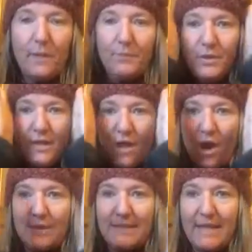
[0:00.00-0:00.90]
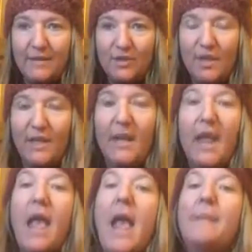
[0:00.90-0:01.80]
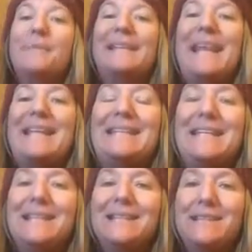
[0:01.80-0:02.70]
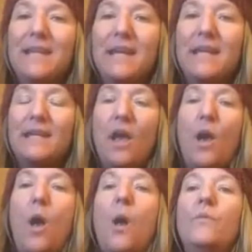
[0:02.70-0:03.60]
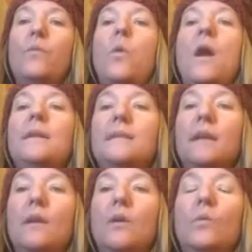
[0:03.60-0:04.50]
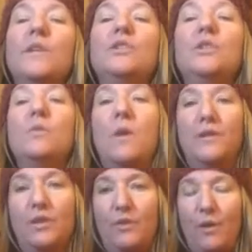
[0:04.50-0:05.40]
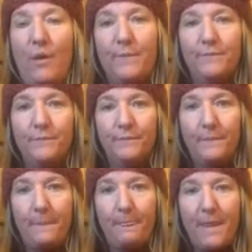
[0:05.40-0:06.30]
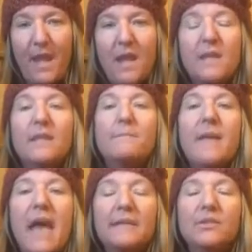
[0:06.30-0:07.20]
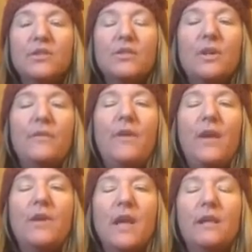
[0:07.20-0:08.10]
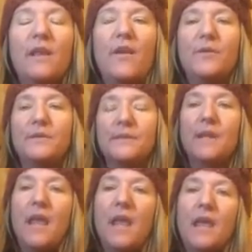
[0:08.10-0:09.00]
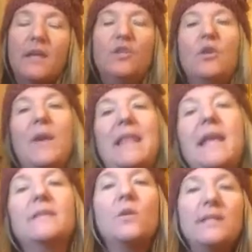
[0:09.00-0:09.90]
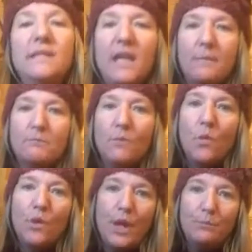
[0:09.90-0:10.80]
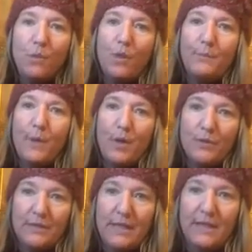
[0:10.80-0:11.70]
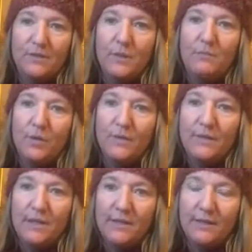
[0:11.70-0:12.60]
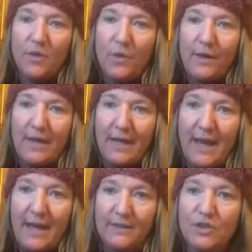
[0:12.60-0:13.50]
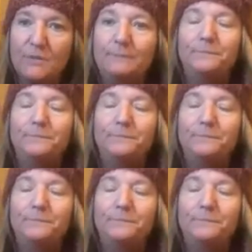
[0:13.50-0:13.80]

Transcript: putting our attention and planting the seed of what we do want to grow. The masters are very close, and that's going to get more and more potent as we move into this Aquarian age.